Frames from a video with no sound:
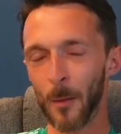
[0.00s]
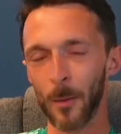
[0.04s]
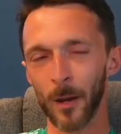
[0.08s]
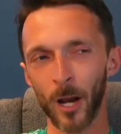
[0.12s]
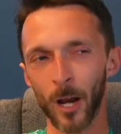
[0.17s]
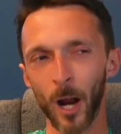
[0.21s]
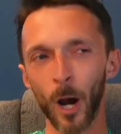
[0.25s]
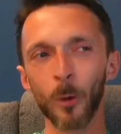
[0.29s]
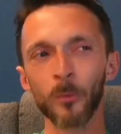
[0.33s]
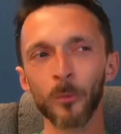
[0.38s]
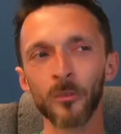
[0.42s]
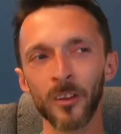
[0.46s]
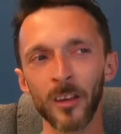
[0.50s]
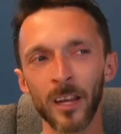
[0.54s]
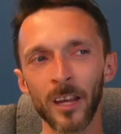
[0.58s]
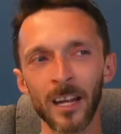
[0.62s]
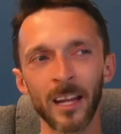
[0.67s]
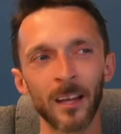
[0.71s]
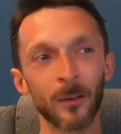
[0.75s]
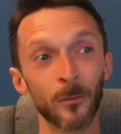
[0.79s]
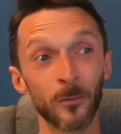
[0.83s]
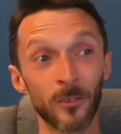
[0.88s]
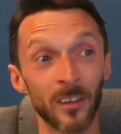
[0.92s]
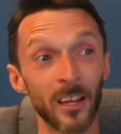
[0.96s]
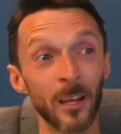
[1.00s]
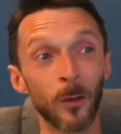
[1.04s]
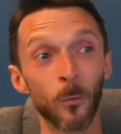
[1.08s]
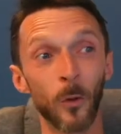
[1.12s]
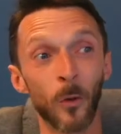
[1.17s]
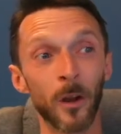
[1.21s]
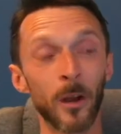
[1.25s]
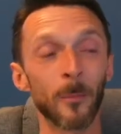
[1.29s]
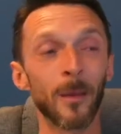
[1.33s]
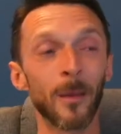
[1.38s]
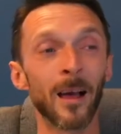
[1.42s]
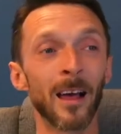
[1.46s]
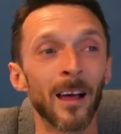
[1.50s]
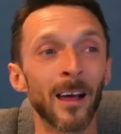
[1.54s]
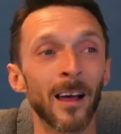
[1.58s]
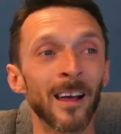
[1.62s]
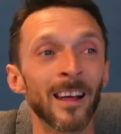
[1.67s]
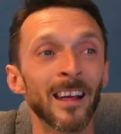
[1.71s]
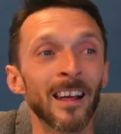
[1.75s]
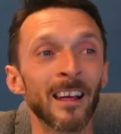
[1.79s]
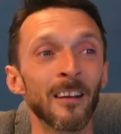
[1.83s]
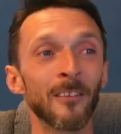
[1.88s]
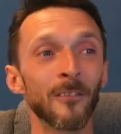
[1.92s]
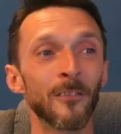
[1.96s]
But Carlos Elena, it was like one of my
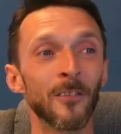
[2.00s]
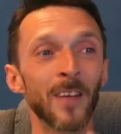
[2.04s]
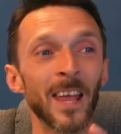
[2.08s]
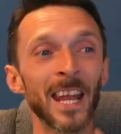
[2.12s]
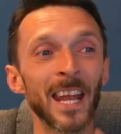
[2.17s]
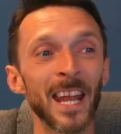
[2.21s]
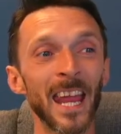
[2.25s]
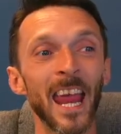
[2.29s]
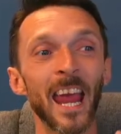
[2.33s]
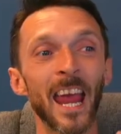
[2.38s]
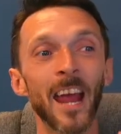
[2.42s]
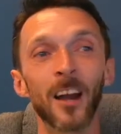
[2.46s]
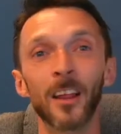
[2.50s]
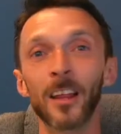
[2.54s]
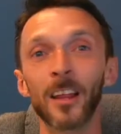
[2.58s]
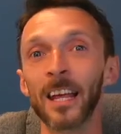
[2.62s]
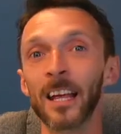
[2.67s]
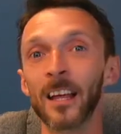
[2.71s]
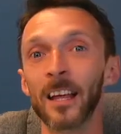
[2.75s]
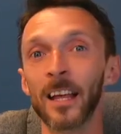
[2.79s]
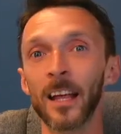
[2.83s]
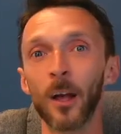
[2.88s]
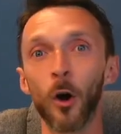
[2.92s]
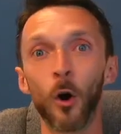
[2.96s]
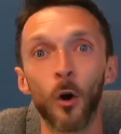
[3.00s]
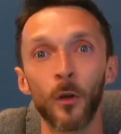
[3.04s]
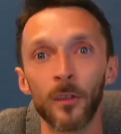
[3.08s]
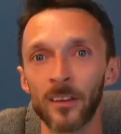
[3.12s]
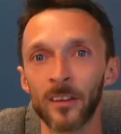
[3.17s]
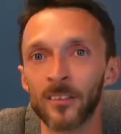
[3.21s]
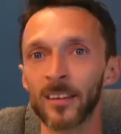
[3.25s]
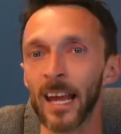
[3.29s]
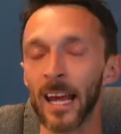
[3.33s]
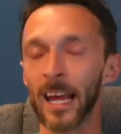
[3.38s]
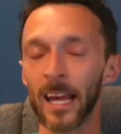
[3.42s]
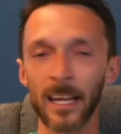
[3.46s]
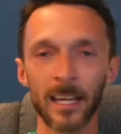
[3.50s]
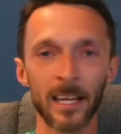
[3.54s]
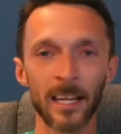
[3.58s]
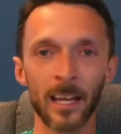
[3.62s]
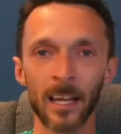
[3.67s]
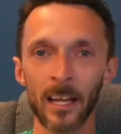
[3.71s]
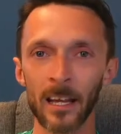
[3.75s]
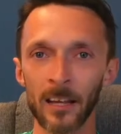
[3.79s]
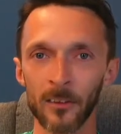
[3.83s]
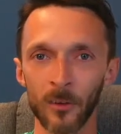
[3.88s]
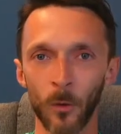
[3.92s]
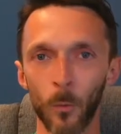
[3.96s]
very early, like, oh, this guy
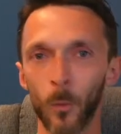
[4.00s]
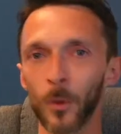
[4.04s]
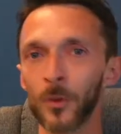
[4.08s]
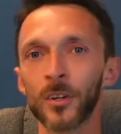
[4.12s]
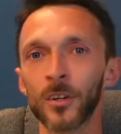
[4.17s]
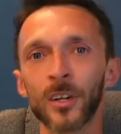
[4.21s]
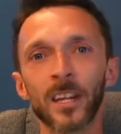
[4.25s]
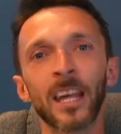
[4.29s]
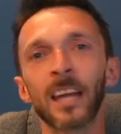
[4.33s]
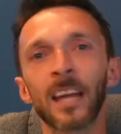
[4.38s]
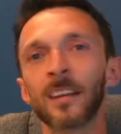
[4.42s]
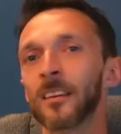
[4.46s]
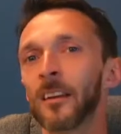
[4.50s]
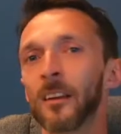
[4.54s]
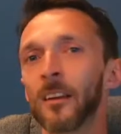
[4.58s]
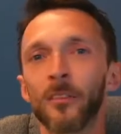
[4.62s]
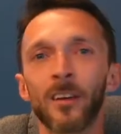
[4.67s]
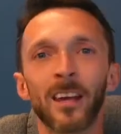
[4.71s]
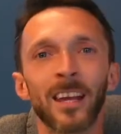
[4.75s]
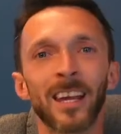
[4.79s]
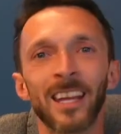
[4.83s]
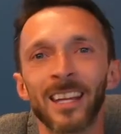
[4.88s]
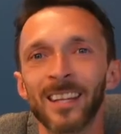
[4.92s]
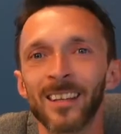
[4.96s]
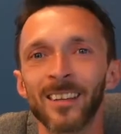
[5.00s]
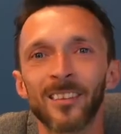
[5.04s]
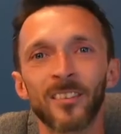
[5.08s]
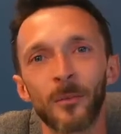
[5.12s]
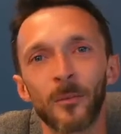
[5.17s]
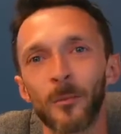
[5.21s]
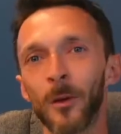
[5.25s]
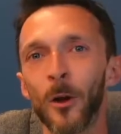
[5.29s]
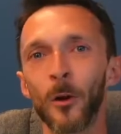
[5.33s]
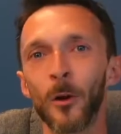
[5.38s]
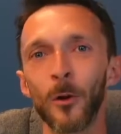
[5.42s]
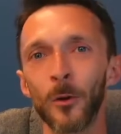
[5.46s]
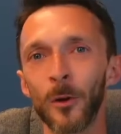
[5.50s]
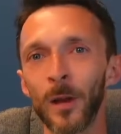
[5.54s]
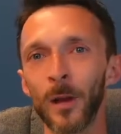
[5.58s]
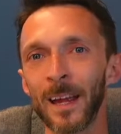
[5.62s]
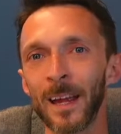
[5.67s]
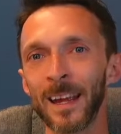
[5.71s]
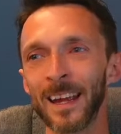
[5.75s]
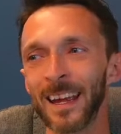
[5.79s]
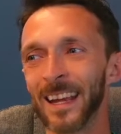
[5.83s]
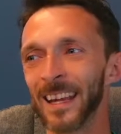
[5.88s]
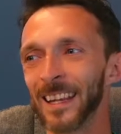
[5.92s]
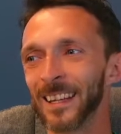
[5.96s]
is a wonder kid, and if I can somehow,
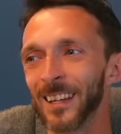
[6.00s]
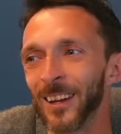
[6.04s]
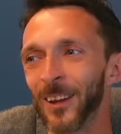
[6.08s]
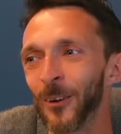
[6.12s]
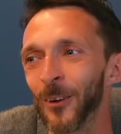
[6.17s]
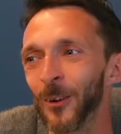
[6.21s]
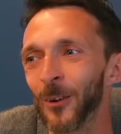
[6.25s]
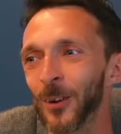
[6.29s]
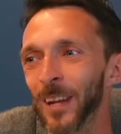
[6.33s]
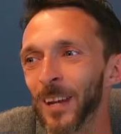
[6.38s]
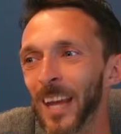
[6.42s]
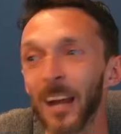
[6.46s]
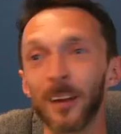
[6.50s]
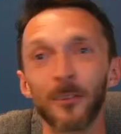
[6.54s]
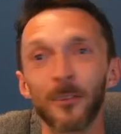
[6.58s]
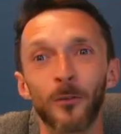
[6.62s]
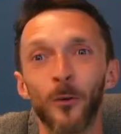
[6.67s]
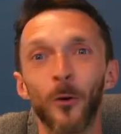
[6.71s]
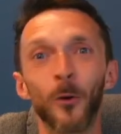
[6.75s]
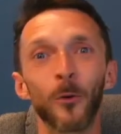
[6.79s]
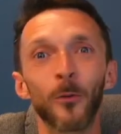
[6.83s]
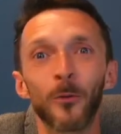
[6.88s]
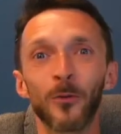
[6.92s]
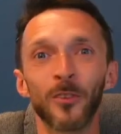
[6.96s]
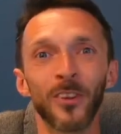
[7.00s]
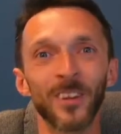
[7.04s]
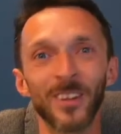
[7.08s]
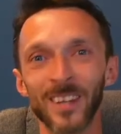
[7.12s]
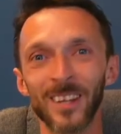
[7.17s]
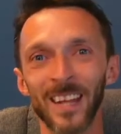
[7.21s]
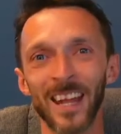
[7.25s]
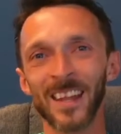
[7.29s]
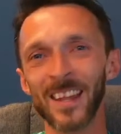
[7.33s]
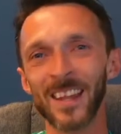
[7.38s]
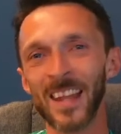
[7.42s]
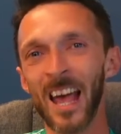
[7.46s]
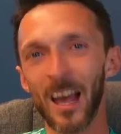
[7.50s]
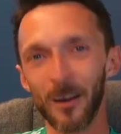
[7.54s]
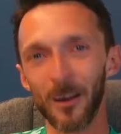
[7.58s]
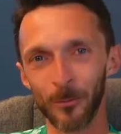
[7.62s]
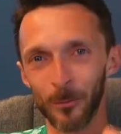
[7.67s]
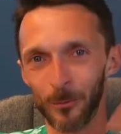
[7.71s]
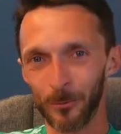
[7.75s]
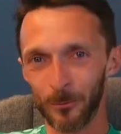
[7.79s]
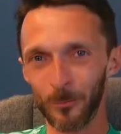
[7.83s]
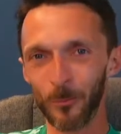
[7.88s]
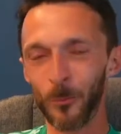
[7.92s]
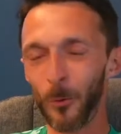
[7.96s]
get involved in that
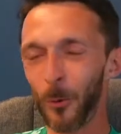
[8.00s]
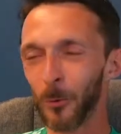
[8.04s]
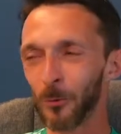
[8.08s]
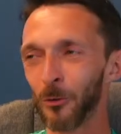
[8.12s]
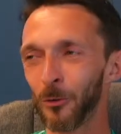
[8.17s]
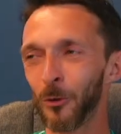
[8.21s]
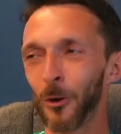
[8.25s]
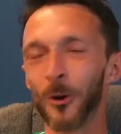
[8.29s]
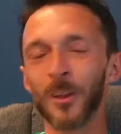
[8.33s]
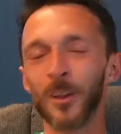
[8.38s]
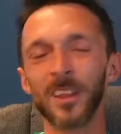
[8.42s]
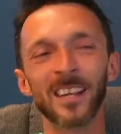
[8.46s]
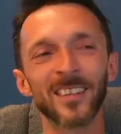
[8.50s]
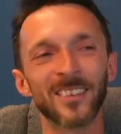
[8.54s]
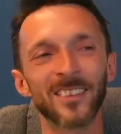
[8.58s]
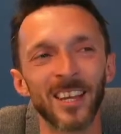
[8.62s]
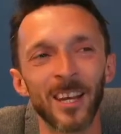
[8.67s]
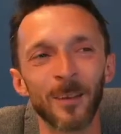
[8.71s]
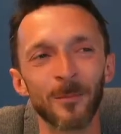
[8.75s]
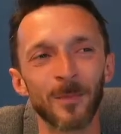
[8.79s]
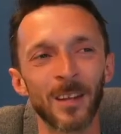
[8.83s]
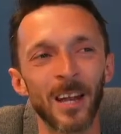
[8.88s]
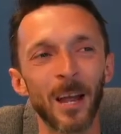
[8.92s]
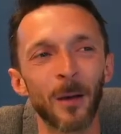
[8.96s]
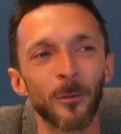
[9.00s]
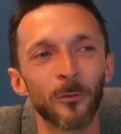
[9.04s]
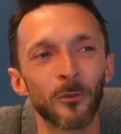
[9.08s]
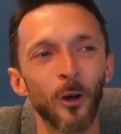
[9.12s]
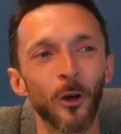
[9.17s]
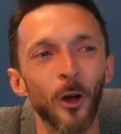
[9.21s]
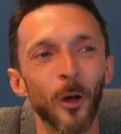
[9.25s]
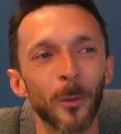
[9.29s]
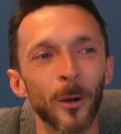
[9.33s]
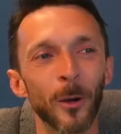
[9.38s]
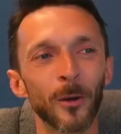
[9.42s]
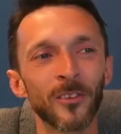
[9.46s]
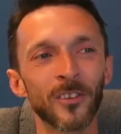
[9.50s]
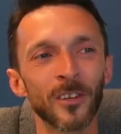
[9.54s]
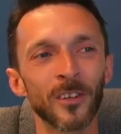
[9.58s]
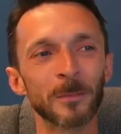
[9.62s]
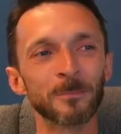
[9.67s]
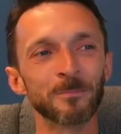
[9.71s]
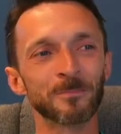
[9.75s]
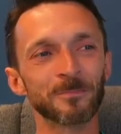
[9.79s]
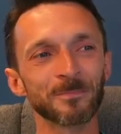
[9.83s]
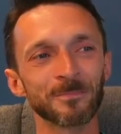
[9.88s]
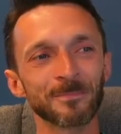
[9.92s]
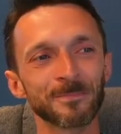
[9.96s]
with what was going on at the time, then I was all about it.